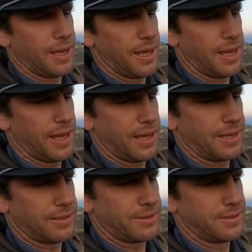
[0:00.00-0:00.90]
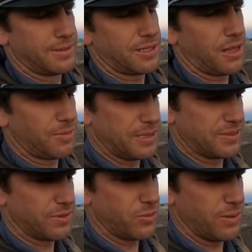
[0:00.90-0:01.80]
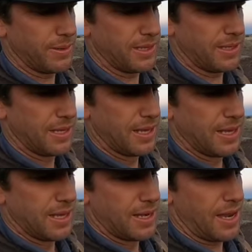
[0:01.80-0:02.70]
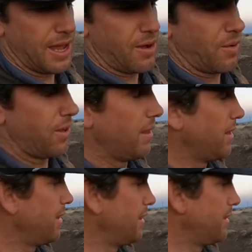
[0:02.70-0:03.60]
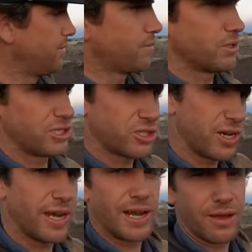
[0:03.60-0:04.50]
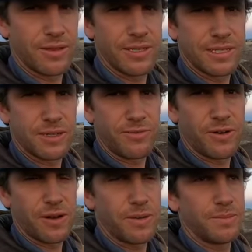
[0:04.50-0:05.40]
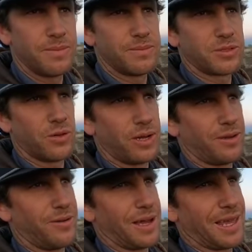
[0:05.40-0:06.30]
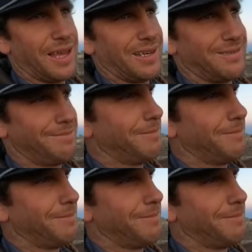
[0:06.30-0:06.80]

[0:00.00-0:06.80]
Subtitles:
and solid piece of equipment. Now, we're just trying it out on this little farm, so I can't